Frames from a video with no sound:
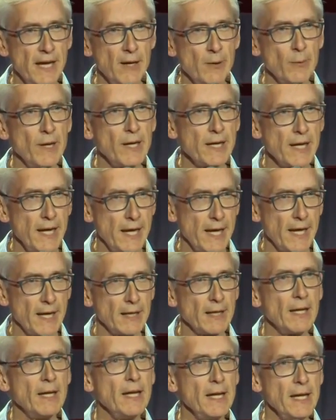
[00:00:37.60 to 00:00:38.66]
day we
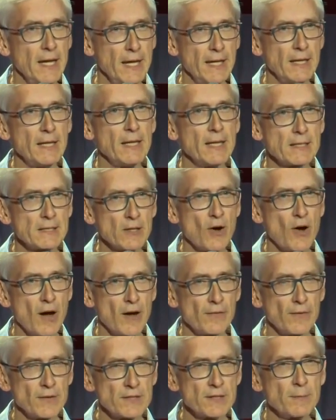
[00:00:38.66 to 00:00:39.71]
can in this
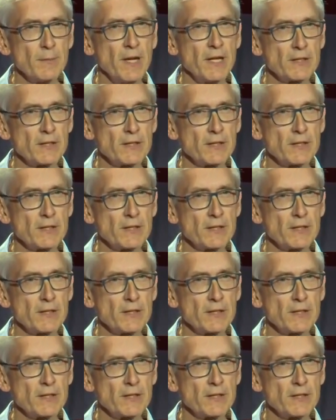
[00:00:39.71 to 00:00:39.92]
office to